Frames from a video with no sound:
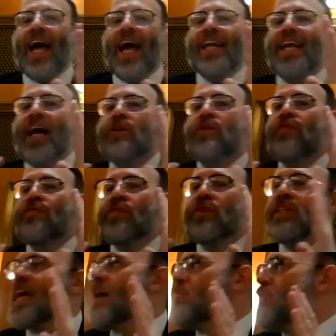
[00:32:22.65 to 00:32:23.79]
And now you
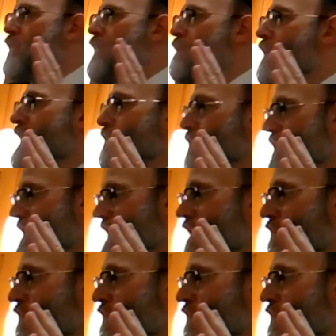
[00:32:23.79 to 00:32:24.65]
fill the empty space with a